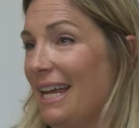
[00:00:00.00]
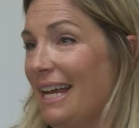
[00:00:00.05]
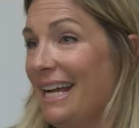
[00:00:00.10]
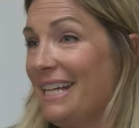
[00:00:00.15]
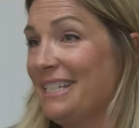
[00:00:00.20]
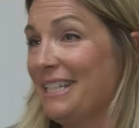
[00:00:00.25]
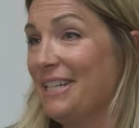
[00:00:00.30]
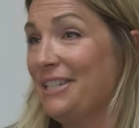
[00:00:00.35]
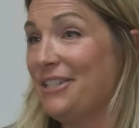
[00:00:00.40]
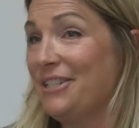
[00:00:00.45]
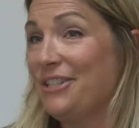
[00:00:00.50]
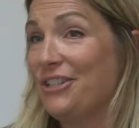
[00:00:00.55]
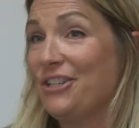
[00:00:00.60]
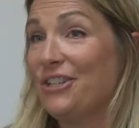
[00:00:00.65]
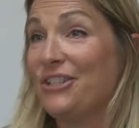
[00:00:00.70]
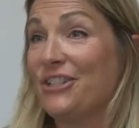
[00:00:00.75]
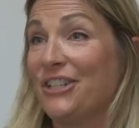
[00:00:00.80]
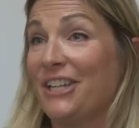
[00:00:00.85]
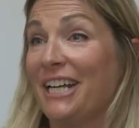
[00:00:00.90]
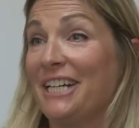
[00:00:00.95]
I guess I'd
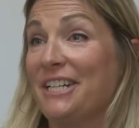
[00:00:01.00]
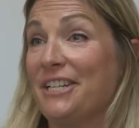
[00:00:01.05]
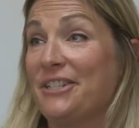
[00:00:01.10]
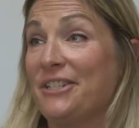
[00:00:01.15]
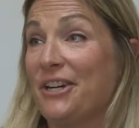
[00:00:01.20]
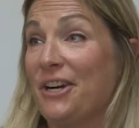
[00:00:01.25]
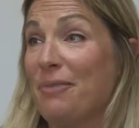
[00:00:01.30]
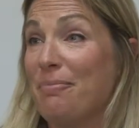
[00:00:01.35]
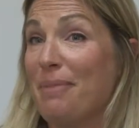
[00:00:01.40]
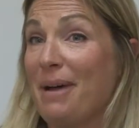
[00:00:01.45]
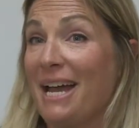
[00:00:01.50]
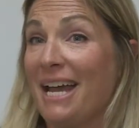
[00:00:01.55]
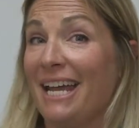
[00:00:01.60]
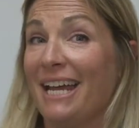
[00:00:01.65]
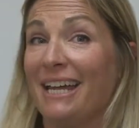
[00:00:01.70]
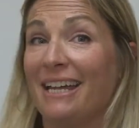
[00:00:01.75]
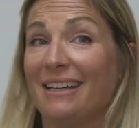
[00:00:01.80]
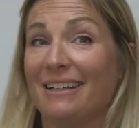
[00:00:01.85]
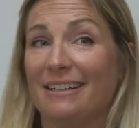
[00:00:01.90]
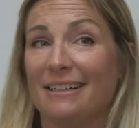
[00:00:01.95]
just like to start
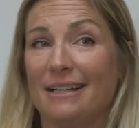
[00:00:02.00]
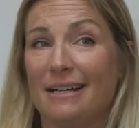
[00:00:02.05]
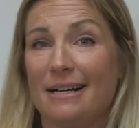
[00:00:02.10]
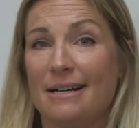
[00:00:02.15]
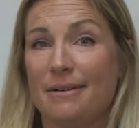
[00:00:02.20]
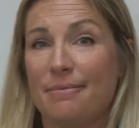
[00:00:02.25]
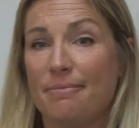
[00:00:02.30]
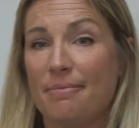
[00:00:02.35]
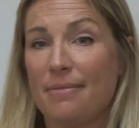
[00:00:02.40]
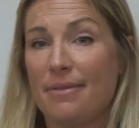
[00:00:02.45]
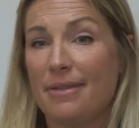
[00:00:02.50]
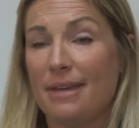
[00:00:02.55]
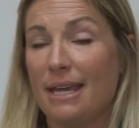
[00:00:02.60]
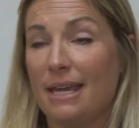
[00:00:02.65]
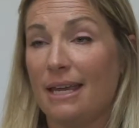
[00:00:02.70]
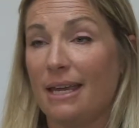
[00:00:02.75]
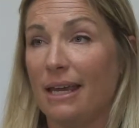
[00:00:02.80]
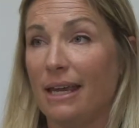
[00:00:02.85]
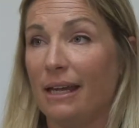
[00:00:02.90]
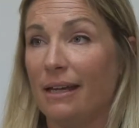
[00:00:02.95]
by
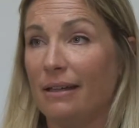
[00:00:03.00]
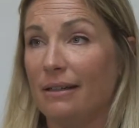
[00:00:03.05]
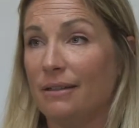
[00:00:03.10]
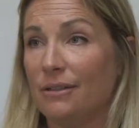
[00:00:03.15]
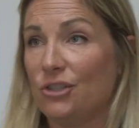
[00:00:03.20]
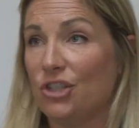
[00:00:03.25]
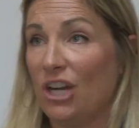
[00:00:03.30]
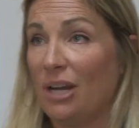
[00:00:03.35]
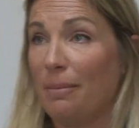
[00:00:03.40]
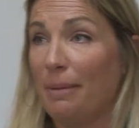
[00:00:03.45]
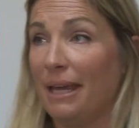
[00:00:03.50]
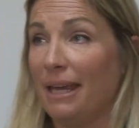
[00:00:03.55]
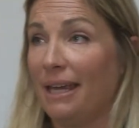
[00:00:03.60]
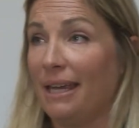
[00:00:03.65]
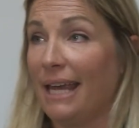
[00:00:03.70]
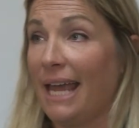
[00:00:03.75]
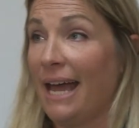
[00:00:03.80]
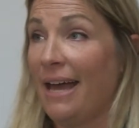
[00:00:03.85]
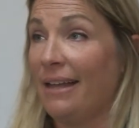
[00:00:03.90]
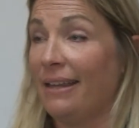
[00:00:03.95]
thanking Jamie
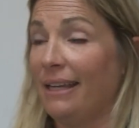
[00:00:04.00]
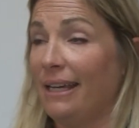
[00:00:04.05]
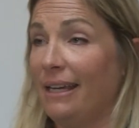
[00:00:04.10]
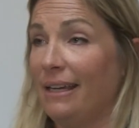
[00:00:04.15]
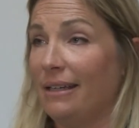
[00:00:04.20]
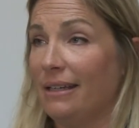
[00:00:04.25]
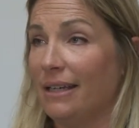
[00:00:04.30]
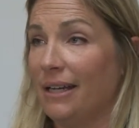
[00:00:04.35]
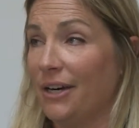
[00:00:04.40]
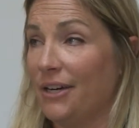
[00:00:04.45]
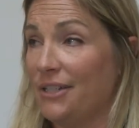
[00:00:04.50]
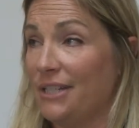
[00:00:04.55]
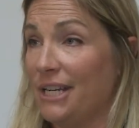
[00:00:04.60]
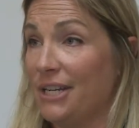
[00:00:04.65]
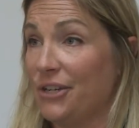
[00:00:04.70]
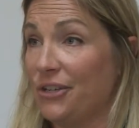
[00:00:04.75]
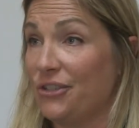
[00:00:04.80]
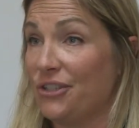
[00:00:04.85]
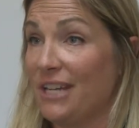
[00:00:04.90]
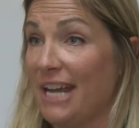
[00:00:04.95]
and Callie and our
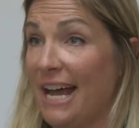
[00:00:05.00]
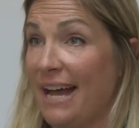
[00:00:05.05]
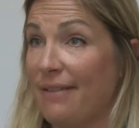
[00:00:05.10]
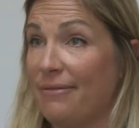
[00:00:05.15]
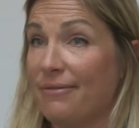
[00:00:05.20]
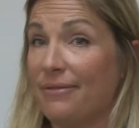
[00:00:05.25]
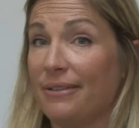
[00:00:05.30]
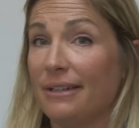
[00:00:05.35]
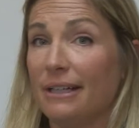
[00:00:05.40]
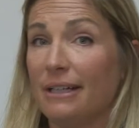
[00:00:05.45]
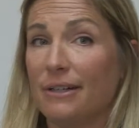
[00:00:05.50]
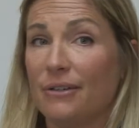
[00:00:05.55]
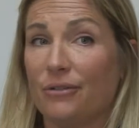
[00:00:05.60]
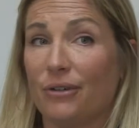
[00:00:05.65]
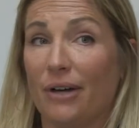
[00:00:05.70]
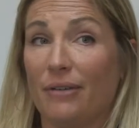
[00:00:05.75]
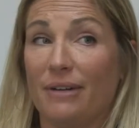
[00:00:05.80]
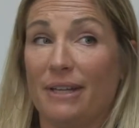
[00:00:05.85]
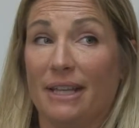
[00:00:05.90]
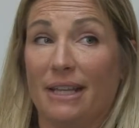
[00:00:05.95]
senior staff
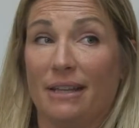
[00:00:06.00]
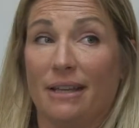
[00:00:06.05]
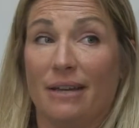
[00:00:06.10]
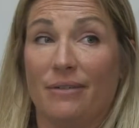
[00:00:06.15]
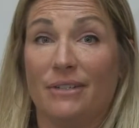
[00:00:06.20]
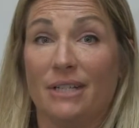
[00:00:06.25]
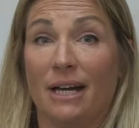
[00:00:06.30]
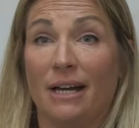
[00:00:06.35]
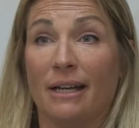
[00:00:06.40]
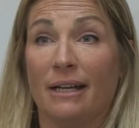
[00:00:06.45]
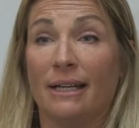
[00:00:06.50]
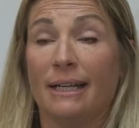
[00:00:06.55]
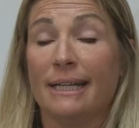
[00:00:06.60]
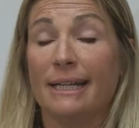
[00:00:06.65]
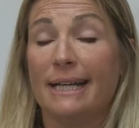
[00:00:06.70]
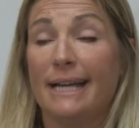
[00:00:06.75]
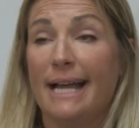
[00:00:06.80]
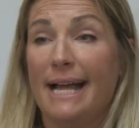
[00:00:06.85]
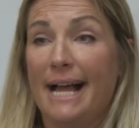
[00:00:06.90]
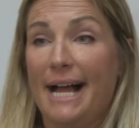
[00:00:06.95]
for everything they've done.
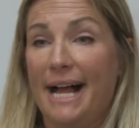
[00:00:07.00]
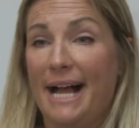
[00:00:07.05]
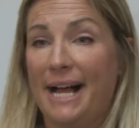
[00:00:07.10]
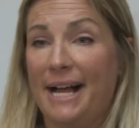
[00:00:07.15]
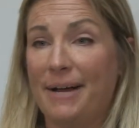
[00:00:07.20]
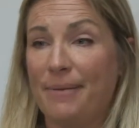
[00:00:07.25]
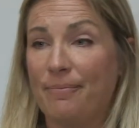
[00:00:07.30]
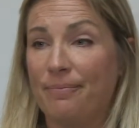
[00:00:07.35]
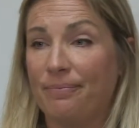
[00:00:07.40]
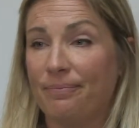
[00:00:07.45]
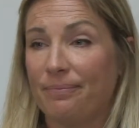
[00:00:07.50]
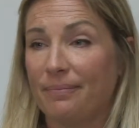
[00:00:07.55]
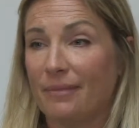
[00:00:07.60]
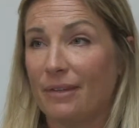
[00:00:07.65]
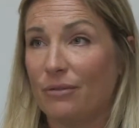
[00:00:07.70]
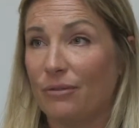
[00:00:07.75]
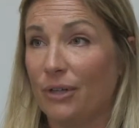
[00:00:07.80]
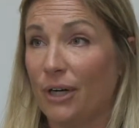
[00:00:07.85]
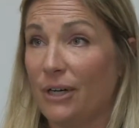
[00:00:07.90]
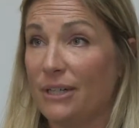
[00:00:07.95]

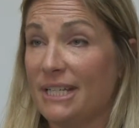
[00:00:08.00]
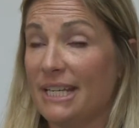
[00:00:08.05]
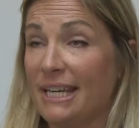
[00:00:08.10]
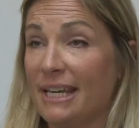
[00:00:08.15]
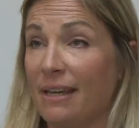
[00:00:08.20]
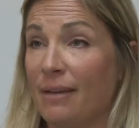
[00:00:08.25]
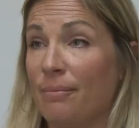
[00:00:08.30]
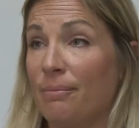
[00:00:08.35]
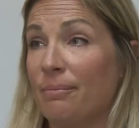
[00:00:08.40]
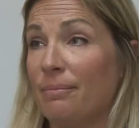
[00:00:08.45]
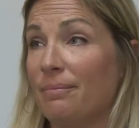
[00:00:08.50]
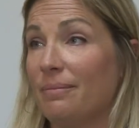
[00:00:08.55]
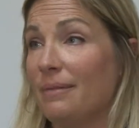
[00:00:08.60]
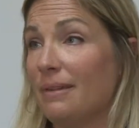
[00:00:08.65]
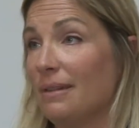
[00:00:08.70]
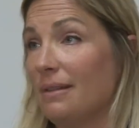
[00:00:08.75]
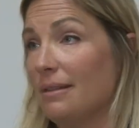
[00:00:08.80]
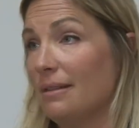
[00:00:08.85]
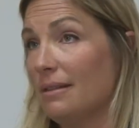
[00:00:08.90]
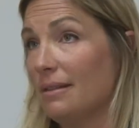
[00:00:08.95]
For our team,
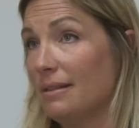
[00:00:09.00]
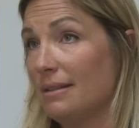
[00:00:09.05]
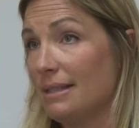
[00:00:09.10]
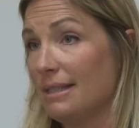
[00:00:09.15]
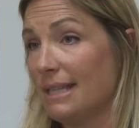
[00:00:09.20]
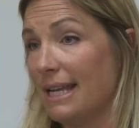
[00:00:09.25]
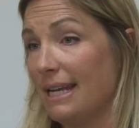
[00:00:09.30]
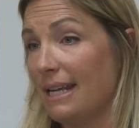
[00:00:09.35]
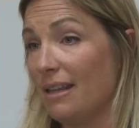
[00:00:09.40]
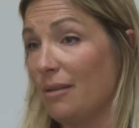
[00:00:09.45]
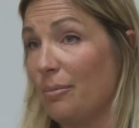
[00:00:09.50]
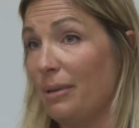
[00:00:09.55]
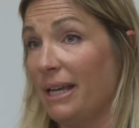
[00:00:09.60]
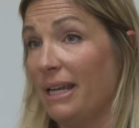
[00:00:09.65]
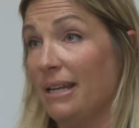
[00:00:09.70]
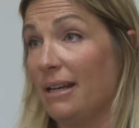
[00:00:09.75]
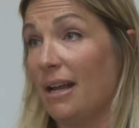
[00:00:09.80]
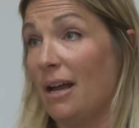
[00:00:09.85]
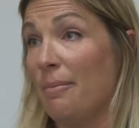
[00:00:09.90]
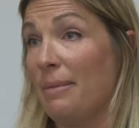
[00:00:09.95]
sending the
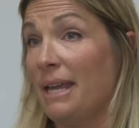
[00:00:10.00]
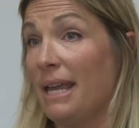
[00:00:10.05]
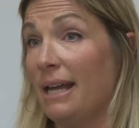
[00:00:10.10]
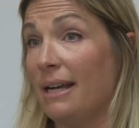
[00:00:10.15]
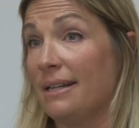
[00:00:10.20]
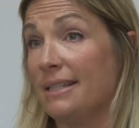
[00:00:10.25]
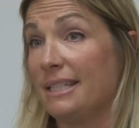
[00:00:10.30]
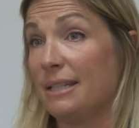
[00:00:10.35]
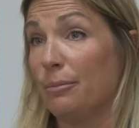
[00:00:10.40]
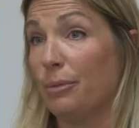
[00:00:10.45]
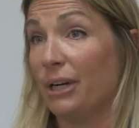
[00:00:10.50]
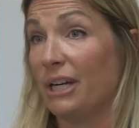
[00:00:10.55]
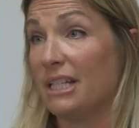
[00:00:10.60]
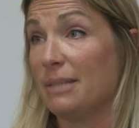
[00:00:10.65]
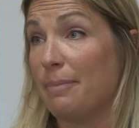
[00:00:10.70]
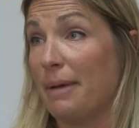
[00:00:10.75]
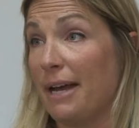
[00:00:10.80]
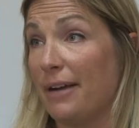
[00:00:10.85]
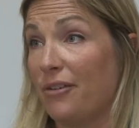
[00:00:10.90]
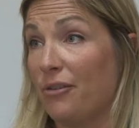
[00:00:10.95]
plane to come and get us to bring
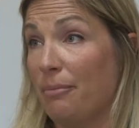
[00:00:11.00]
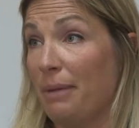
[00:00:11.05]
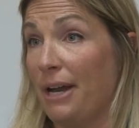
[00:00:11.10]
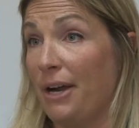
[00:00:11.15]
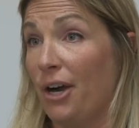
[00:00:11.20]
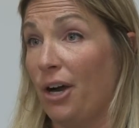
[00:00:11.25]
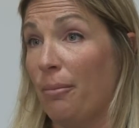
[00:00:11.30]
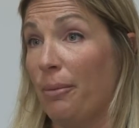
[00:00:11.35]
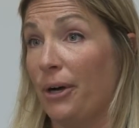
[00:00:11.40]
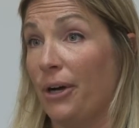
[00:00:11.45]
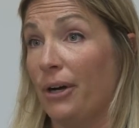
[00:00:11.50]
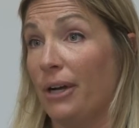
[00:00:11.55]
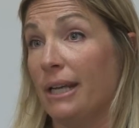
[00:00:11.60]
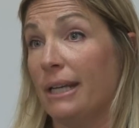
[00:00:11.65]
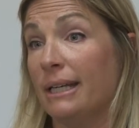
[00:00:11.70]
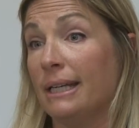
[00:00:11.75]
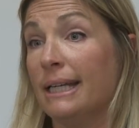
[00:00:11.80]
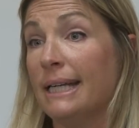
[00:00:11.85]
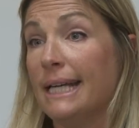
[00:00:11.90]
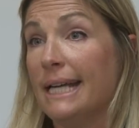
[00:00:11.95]
us back from Ann Arbor
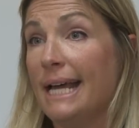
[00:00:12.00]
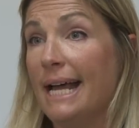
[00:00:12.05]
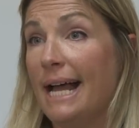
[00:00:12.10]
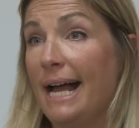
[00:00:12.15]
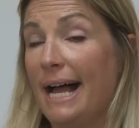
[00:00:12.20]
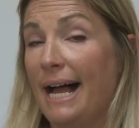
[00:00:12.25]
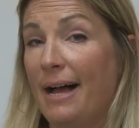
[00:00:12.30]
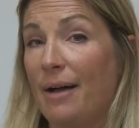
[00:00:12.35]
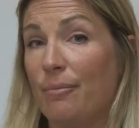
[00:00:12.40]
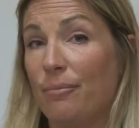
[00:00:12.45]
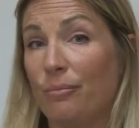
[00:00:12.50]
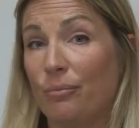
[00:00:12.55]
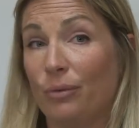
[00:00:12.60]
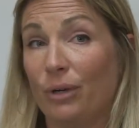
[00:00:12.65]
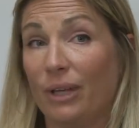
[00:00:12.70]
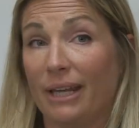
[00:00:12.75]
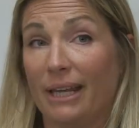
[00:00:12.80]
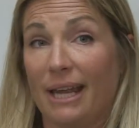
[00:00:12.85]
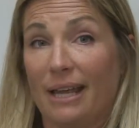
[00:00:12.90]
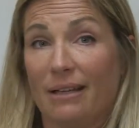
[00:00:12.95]
and
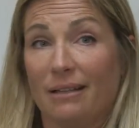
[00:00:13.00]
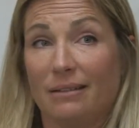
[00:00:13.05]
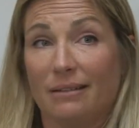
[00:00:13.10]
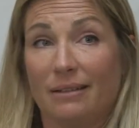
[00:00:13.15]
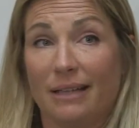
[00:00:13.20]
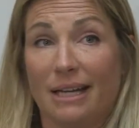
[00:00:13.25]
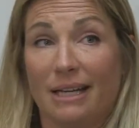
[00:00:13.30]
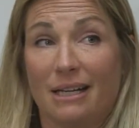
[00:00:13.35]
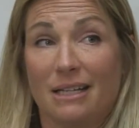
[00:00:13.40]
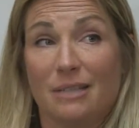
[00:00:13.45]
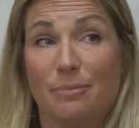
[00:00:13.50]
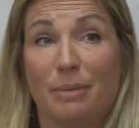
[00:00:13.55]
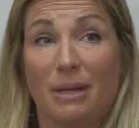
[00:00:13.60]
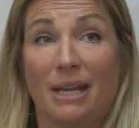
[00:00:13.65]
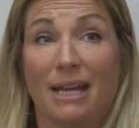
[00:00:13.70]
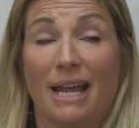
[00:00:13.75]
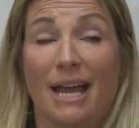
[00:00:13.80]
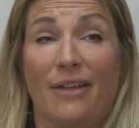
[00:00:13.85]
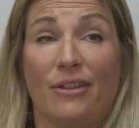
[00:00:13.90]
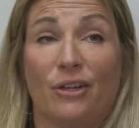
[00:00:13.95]
really letting us be
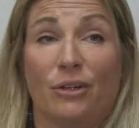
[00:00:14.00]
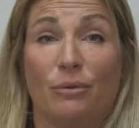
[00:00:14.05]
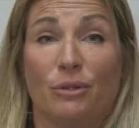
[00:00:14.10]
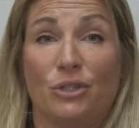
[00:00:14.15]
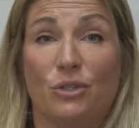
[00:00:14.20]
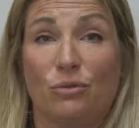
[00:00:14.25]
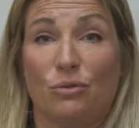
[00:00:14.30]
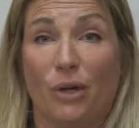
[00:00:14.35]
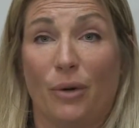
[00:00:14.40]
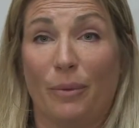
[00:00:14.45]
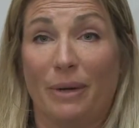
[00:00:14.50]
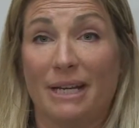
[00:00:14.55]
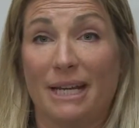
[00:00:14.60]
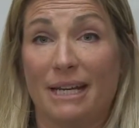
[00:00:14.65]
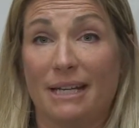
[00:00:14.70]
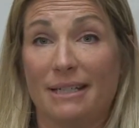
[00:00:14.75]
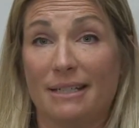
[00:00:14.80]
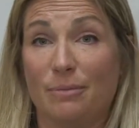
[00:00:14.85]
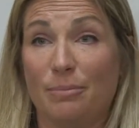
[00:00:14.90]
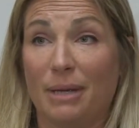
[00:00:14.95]
together, which is where we
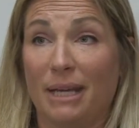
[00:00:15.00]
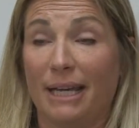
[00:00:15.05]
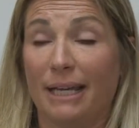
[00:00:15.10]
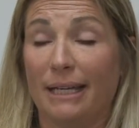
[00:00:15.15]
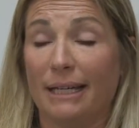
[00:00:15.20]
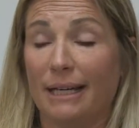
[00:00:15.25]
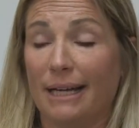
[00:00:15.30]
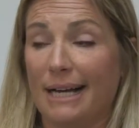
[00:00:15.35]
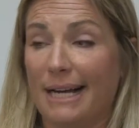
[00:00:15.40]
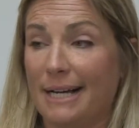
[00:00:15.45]
needed to be.